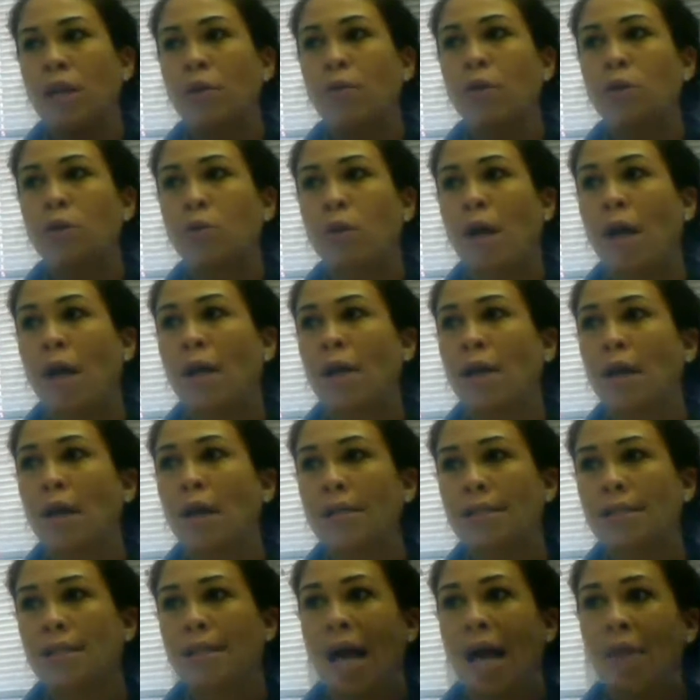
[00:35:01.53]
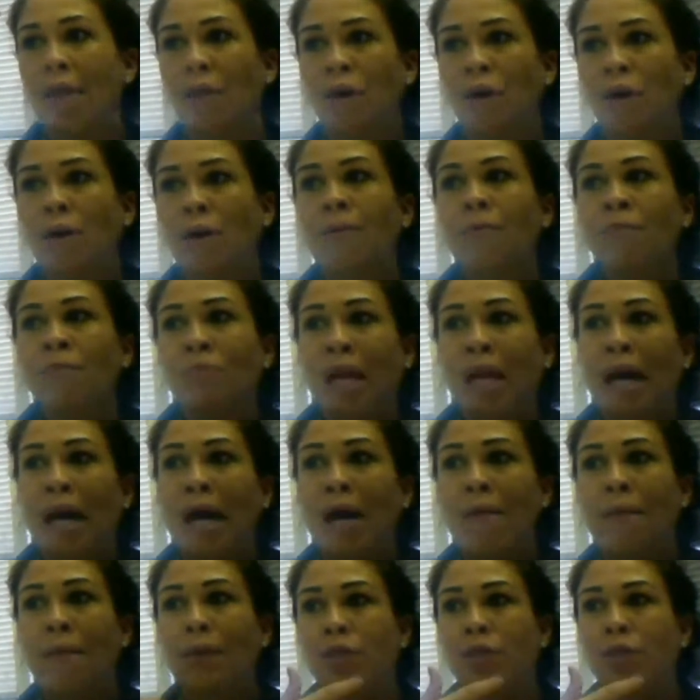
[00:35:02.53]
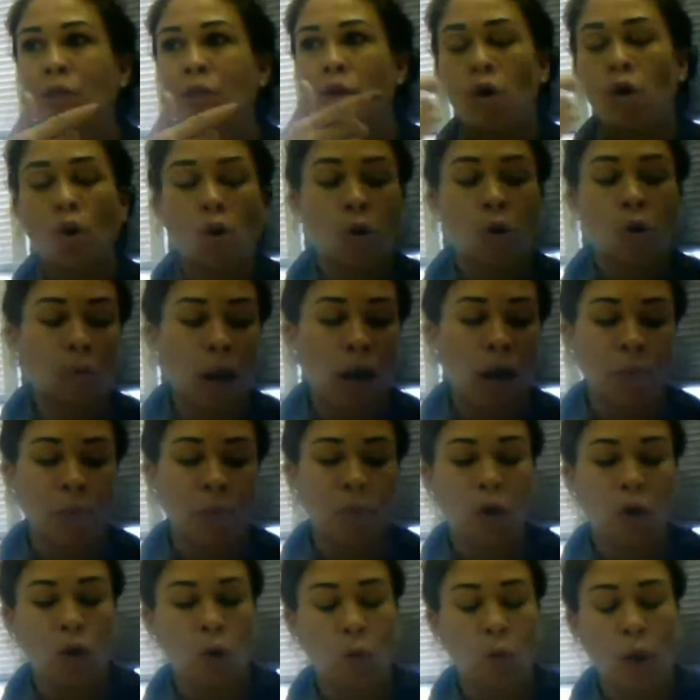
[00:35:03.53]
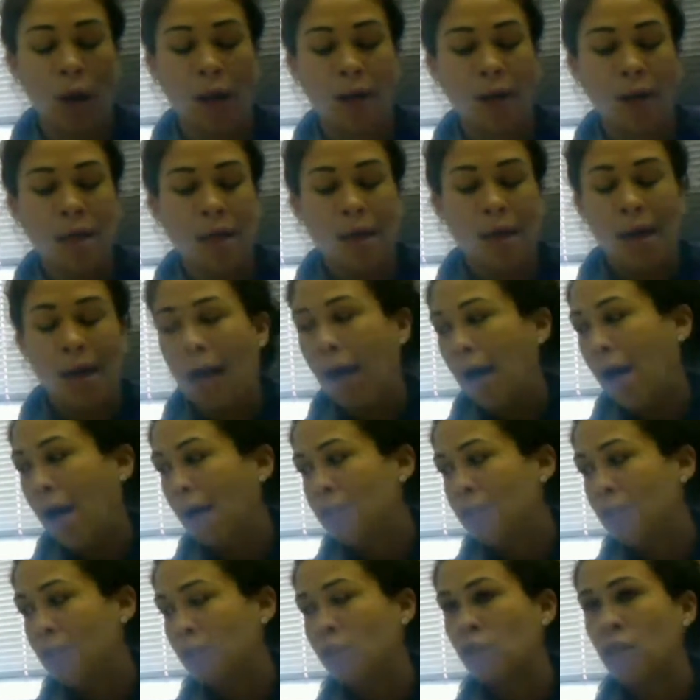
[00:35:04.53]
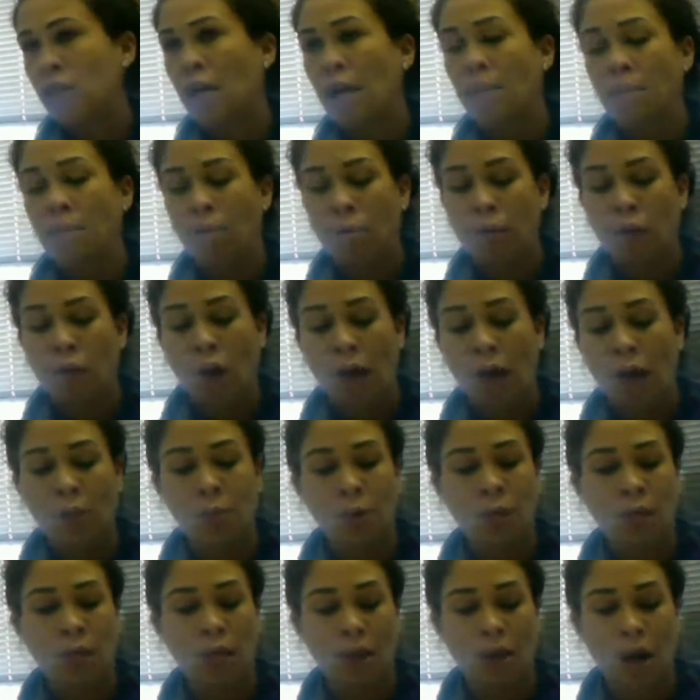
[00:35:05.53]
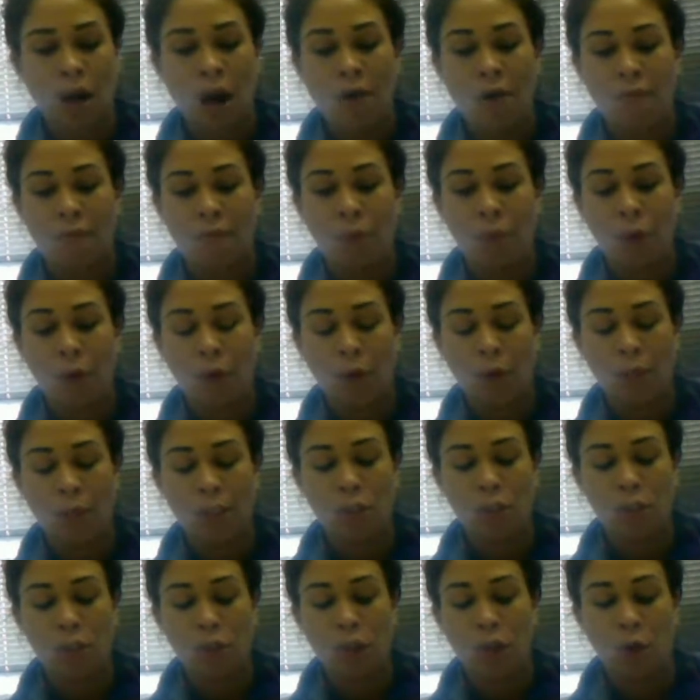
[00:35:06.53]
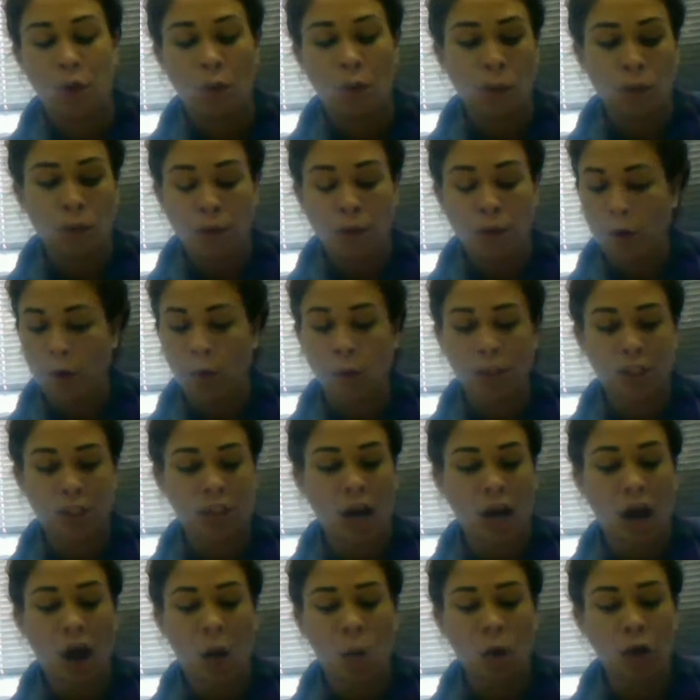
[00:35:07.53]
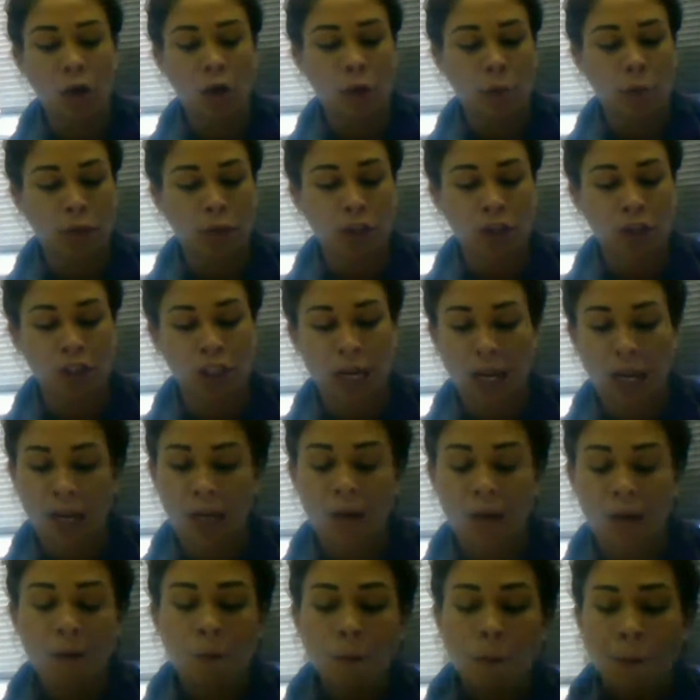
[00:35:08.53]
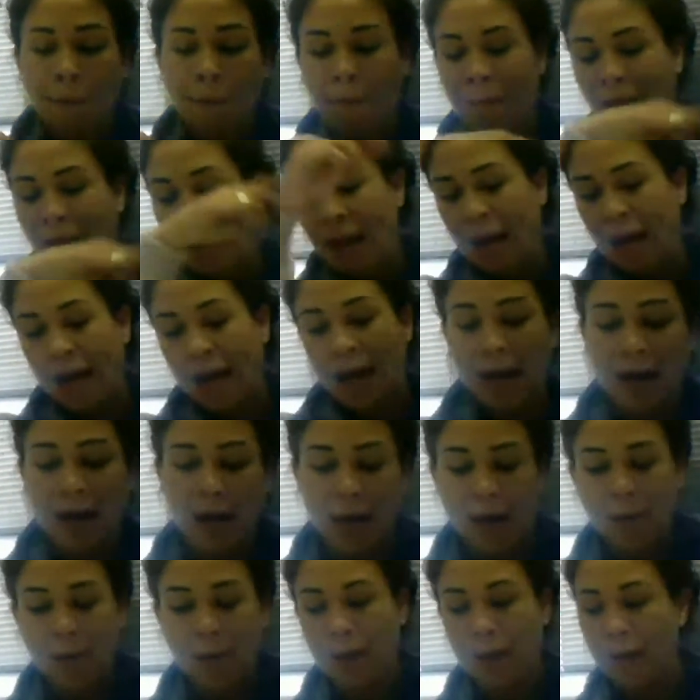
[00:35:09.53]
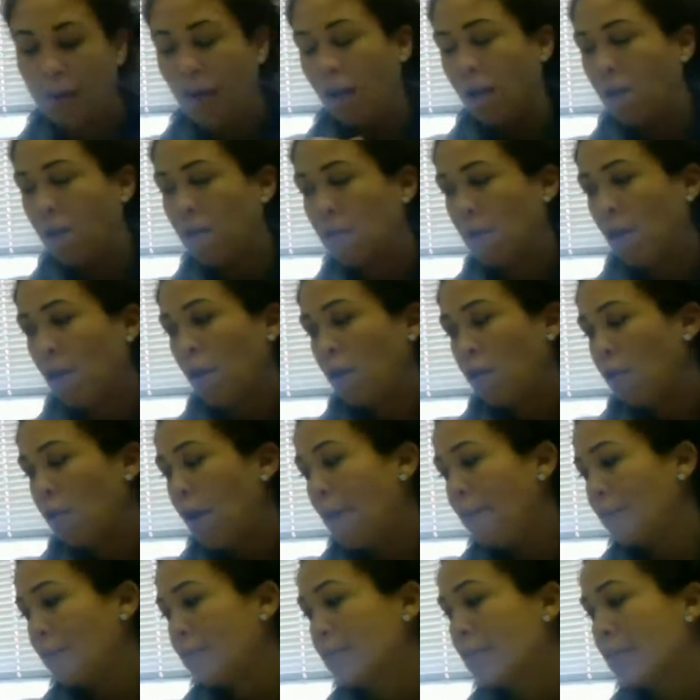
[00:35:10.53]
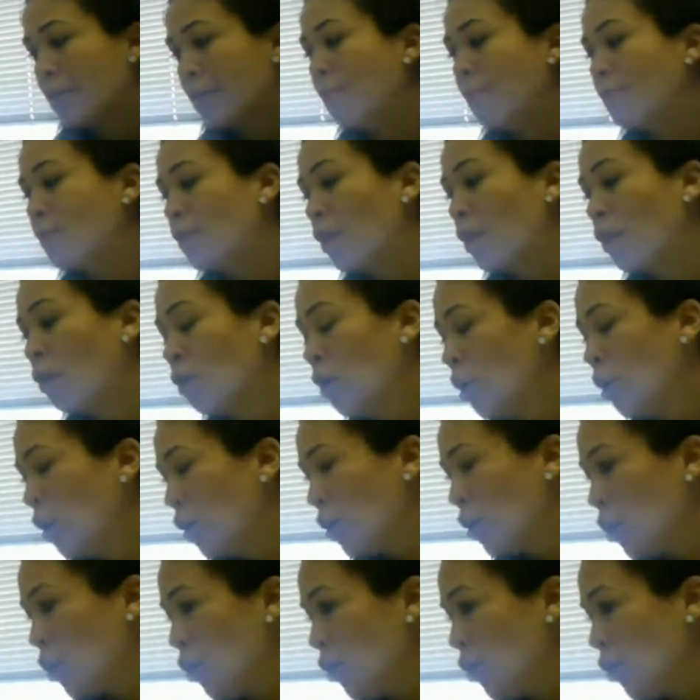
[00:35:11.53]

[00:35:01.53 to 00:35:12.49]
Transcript: which we'll kind of cut together. But to go around real quick, as we kick off and we're going into New Year, what's hot, what do you appreciate, and then I'll wrap this up. So you